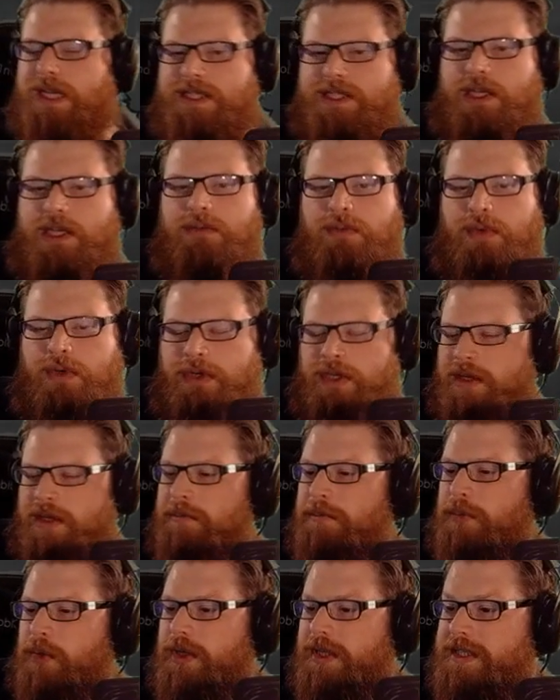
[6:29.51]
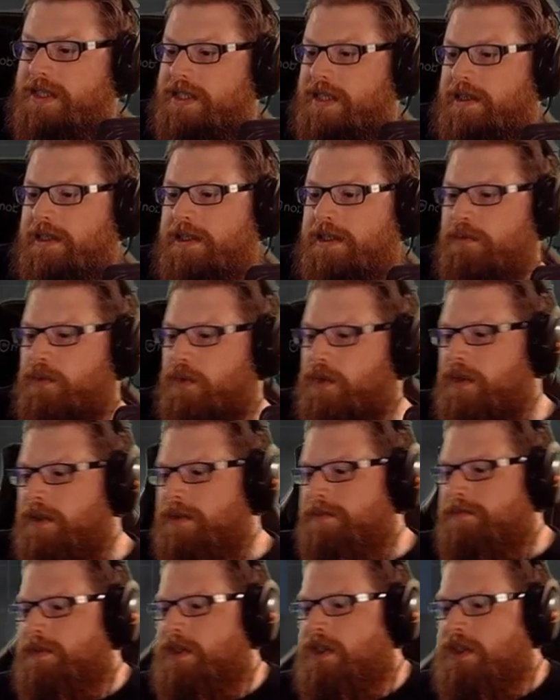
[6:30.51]
Salt water you can boil into clean water.
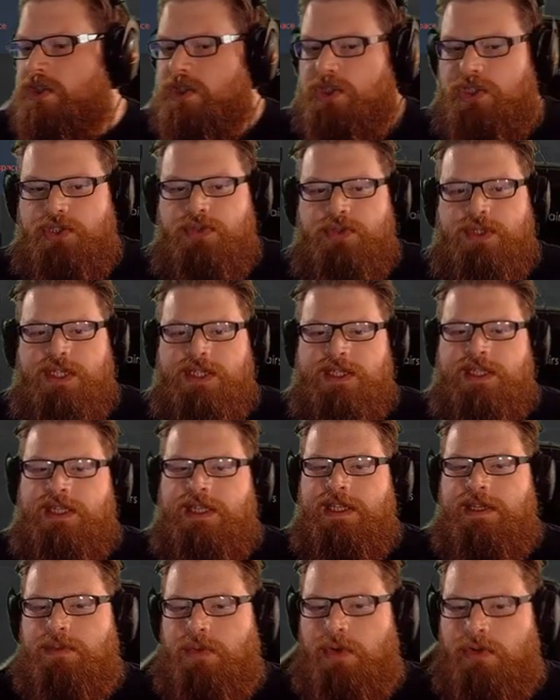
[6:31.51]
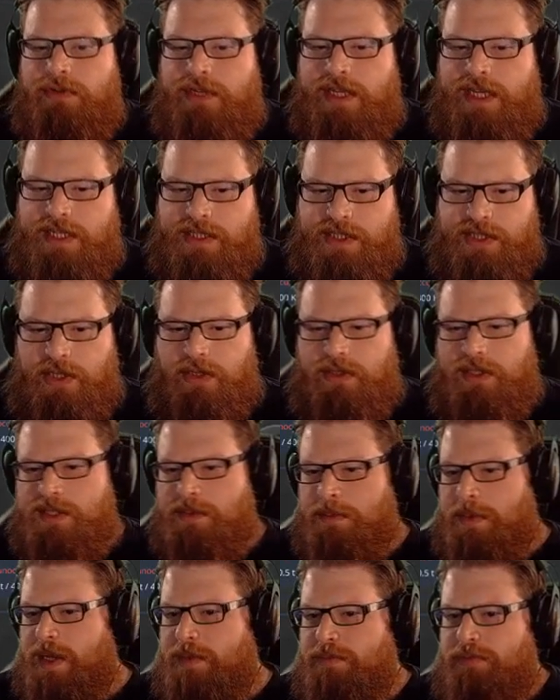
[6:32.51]
You can just use it as clean water and you get salt as a
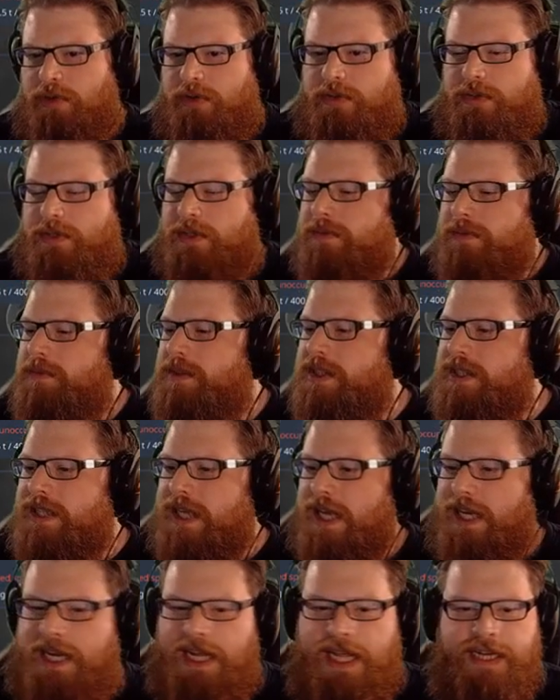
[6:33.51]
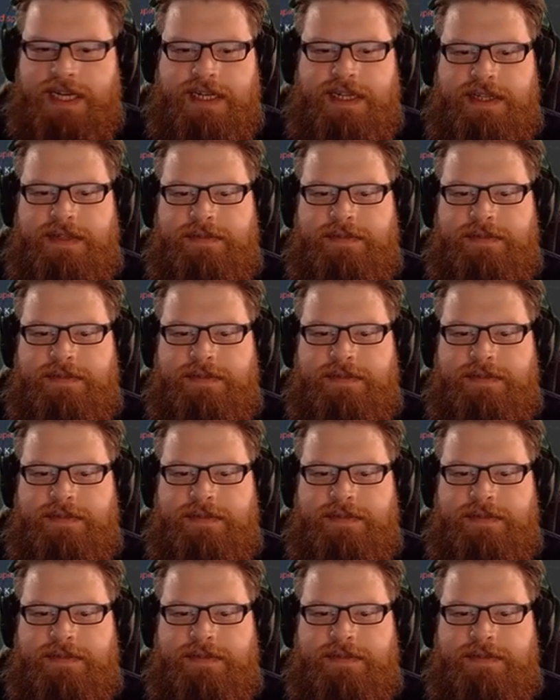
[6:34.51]
byproduct, which is kind of handy.